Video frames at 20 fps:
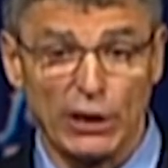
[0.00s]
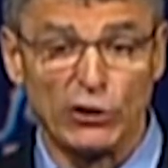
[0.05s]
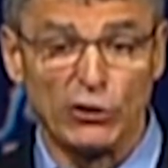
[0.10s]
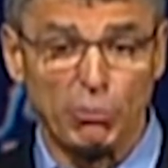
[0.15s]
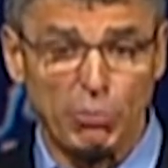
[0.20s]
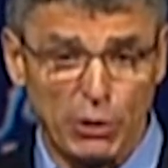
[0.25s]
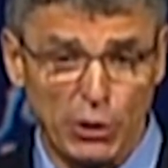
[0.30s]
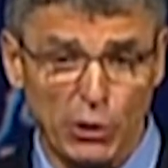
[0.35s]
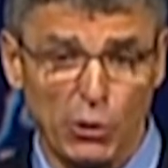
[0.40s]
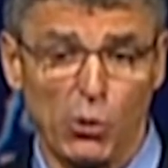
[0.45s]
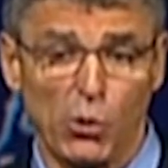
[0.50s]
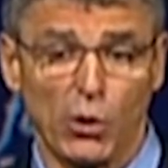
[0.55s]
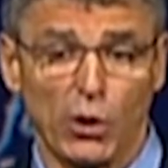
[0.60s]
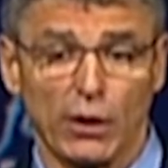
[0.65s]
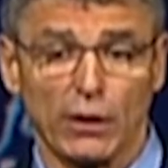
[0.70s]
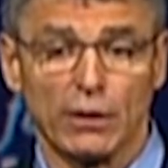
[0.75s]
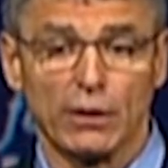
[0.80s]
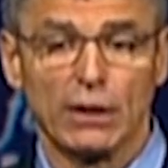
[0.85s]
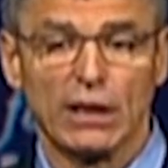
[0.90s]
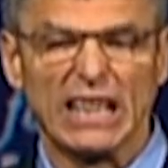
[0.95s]
is
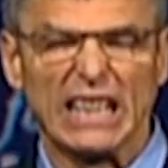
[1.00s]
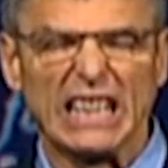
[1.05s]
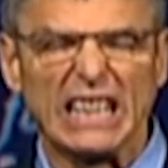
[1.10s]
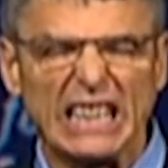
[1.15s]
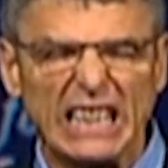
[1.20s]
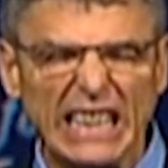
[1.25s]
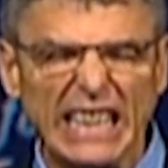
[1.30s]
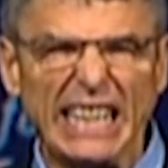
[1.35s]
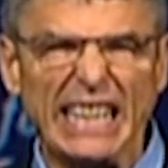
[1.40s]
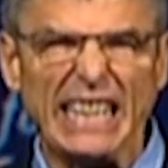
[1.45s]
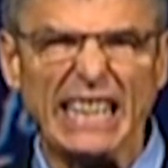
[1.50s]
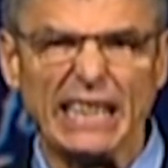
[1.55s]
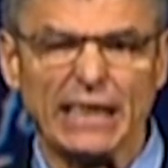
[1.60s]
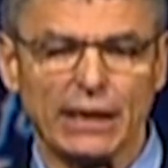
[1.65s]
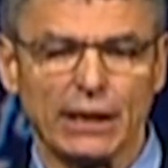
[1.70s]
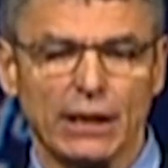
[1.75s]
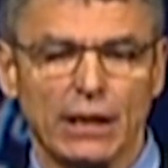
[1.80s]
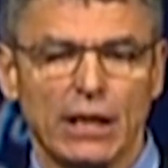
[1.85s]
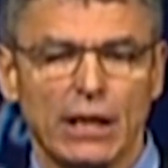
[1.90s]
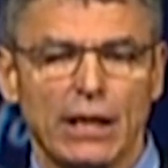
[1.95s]
pure,
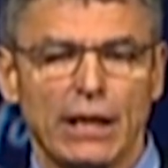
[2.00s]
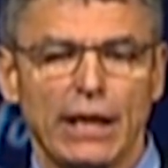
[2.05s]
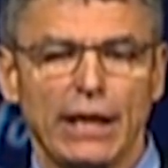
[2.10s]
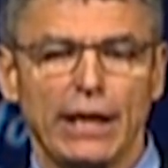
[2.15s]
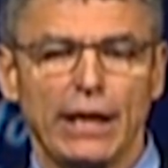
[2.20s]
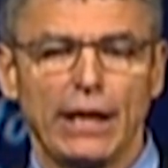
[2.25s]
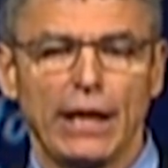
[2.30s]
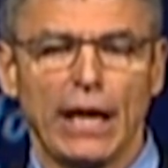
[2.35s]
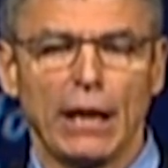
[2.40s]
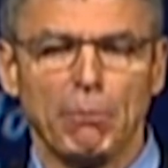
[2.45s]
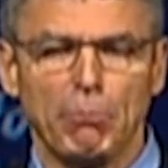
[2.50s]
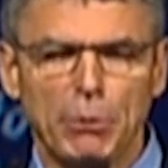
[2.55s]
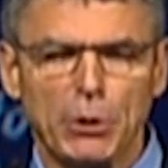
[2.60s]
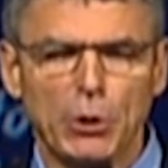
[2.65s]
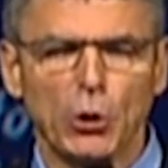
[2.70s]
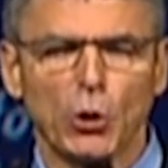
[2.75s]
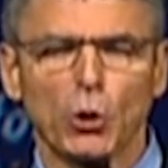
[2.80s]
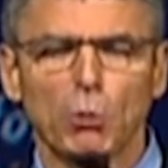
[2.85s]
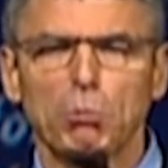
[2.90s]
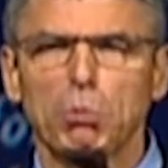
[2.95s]
clean, and
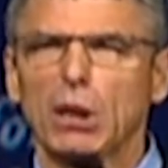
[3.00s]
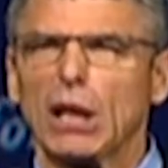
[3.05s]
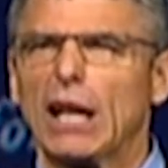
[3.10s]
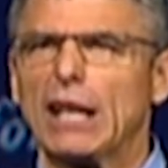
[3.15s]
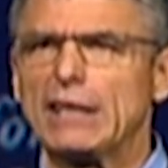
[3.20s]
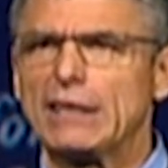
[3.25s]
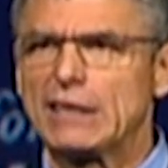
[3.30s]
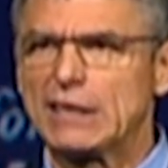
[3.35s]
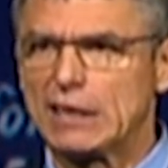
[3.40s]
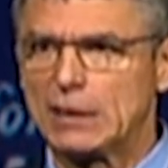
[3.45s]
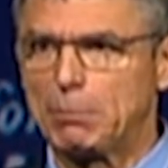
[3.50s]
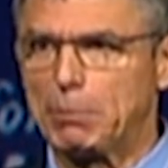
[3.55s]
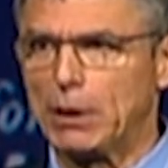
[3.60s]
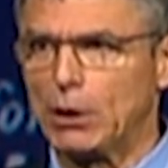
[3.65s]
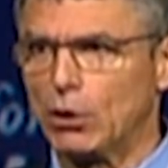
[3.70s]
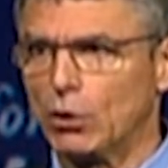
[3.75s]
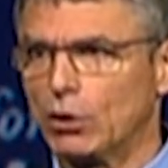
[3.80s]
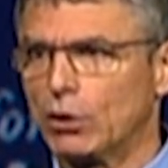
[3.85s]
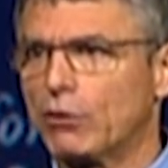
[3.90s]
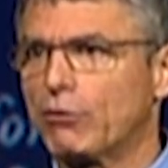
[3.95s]
pure blood
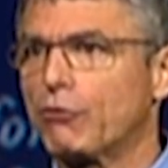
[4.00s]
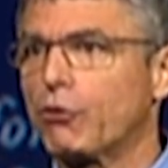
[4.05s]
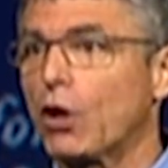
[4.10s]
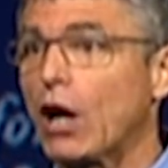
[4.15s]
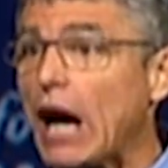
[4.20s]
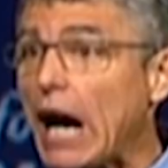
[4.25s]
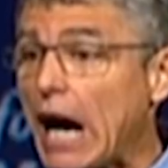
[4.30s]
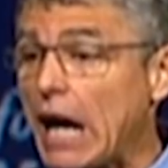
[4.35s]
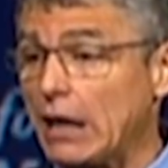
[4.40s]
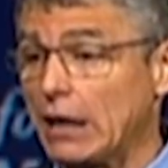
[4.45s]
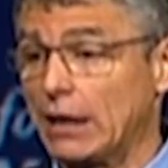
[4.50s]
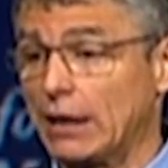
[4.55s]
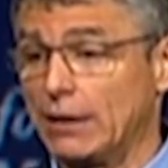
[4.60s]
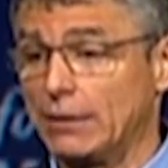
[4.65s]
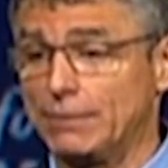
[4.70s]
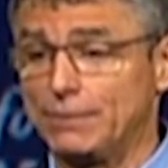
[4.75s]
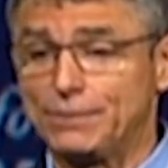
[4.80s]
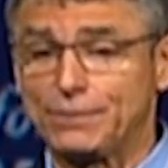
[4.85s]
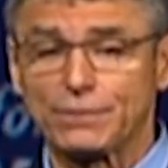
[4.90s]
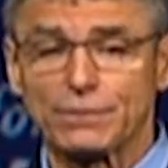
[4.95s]
spilled for Allah."
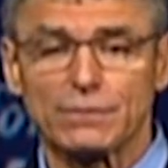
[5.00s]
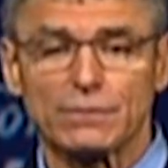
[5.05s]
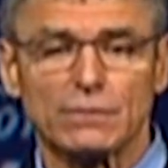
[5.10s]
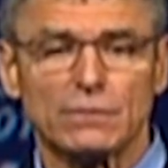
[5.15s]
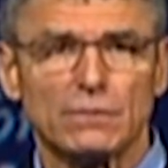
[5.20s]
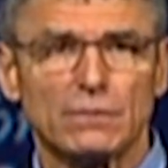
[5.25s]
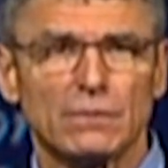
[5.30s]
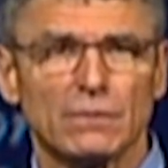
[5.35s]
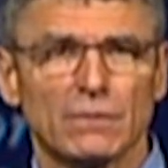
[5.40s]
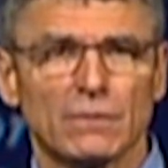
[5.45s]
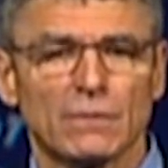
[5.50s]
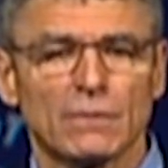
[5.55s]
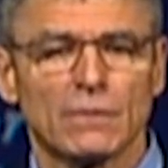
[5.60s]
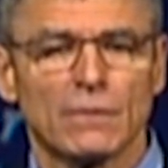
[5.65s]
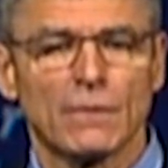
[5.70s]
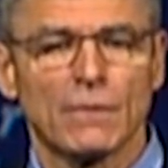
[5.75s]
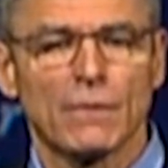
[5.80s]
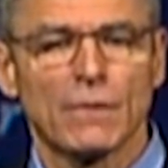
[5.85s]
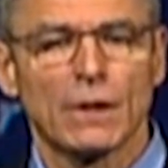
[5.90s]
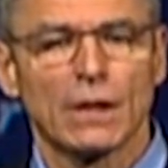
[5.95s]

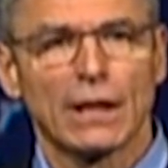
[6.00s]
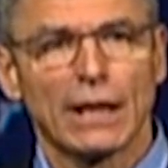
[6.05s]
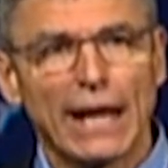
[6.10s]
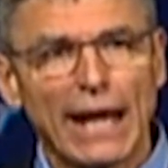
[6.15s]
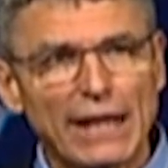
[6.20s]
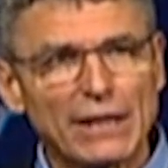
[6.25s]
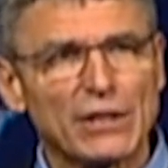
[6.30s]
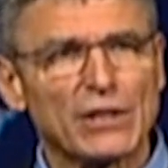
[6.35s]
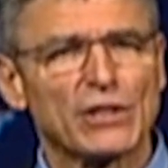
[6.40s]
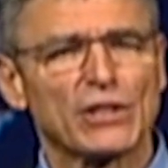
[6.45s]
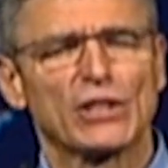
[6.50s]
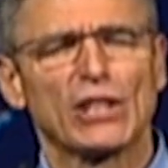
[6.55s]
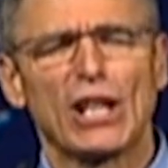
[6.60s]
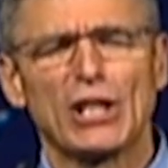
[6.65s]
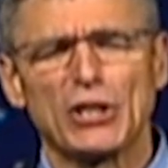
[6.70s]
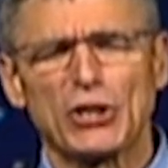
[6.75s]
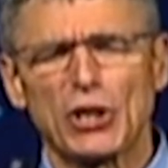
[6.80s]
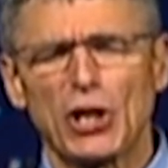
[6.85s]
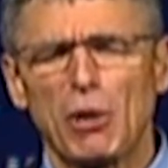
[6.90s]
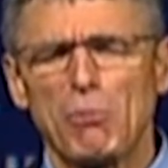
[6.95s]
At
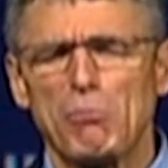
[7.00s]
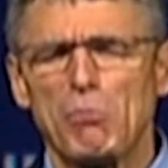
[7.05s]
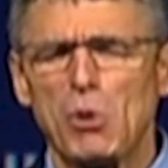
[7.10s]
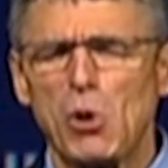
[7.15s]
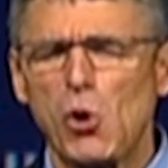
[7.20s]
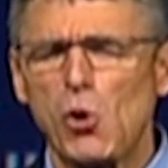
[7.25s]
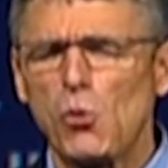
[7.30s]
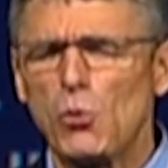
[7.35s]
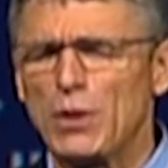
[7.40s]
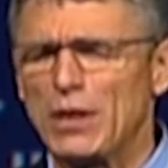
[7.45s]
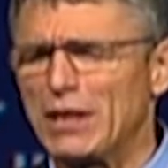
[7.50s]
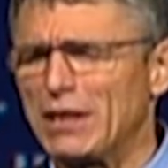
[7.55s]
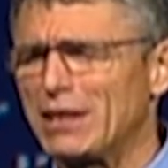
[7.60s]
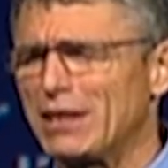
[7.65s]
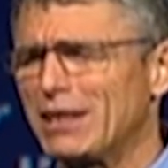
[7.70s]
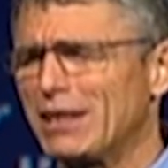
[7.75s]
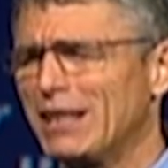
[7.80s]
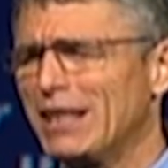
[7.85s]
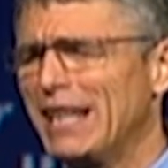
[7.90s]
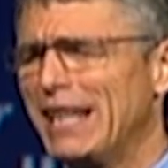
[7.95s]
such a
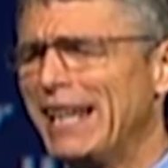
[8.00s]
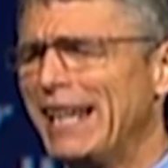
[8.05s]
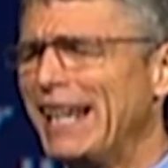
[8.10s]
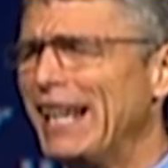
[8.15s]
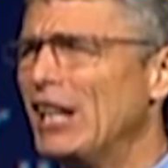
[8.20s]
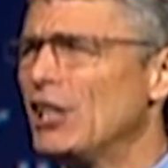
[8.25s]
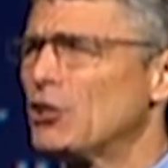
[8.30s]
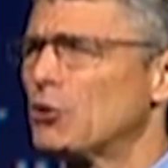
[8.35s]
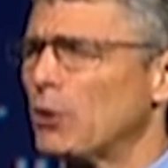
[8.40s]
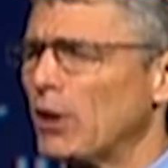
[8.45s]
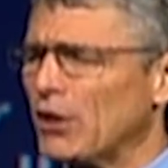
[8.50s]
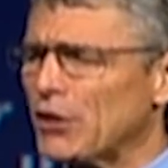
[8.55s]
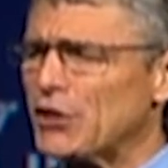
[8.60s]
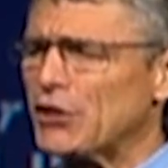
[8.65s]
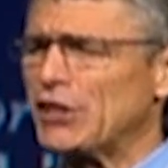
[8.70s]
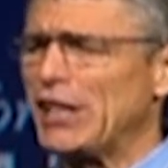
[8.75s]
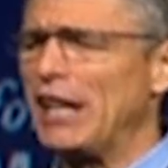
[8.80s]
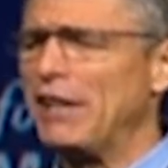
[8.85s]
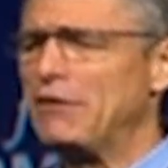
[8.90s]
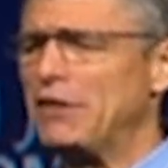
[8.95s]
moment, Israel's
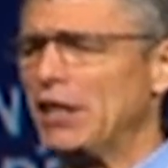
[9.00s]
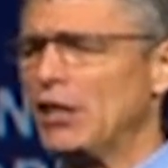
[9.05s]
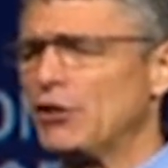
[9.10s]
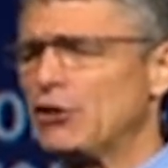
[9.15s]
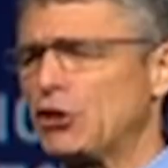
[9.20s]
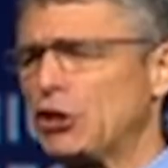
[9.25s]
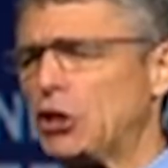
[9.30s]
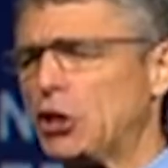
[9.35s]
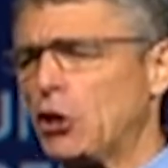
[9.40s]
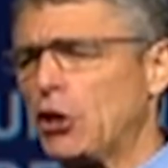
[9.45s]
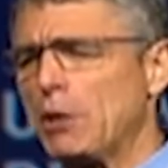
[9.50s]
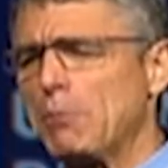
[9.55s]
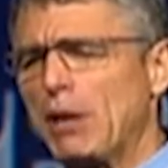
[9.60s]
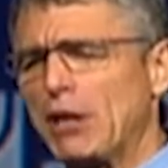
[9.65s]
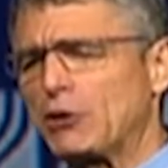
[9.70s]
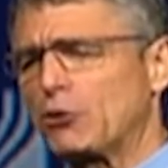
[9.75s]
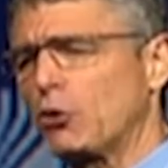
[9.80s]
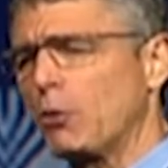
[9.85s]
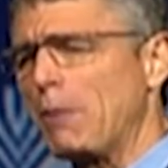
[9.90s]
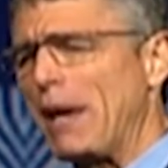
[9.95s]
safety and security
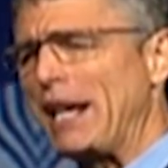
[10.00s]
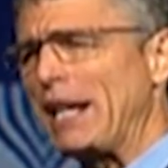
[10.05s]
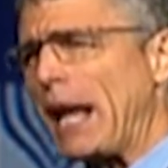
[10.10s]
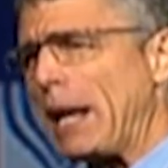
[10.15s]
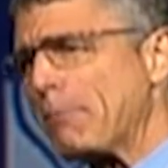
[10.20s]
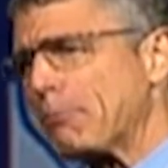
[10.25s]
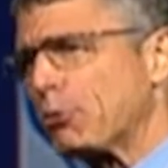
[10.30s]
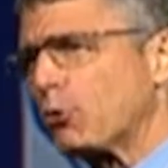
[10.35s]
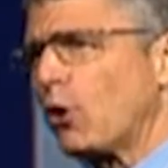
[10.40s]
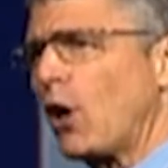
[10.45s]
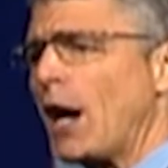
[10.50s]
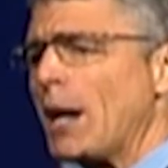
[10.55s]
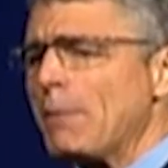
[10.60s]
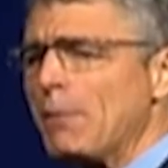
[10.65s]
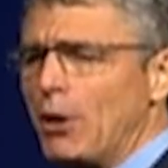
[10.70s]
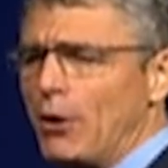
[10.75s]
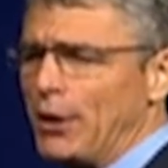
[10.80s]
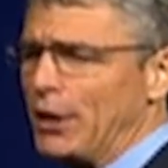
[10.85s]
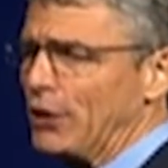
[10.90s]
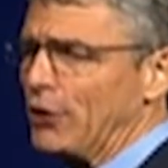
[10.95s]
must remain a
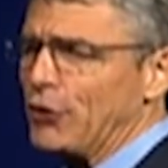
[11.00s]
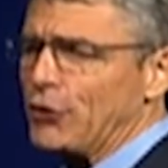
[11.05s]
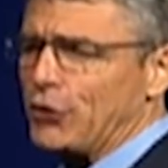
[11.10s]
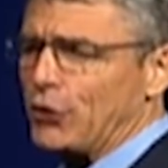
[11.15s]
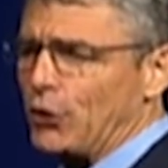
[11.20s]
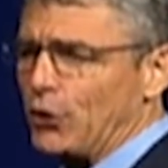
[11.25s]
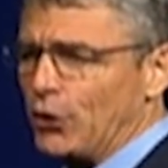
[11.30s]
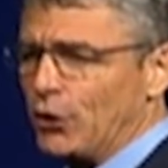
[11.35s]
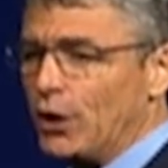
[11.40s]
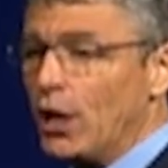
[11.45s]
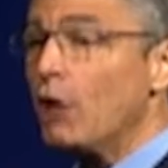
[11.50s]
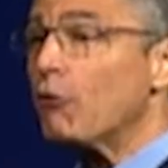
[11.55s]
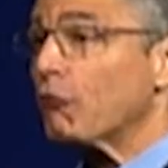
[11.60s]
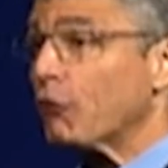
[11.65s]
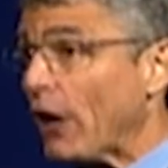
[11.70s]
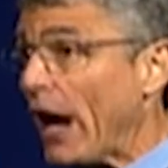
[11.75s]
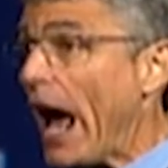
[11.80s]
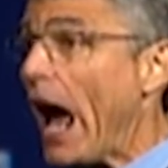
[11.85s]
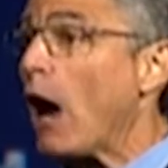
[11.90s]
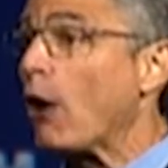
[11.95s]
primary concern
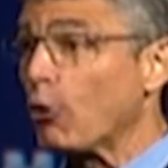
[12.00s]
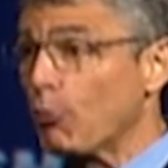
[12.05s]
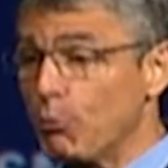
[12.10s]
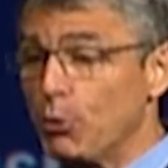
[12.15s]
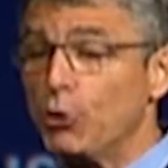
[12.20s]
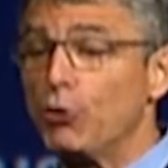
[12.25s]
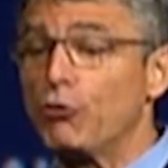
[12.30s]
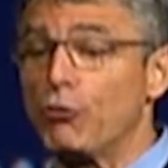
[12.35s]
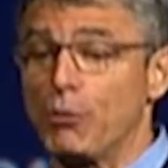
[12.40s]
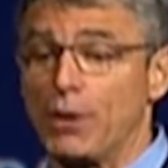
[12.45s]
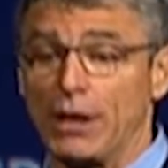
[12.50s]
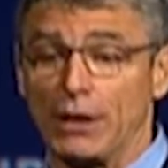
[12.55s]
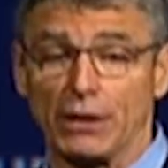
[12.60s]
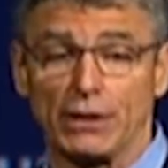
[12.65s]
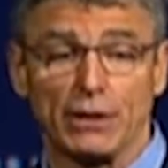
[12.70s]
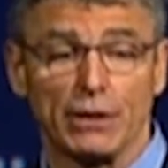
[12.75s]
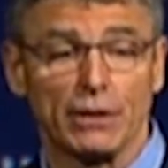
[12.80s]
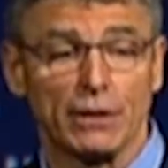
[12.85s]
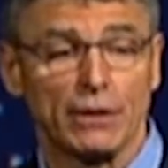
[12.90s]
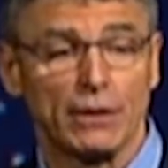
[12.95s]
for our
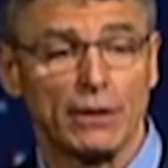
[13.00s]
movement.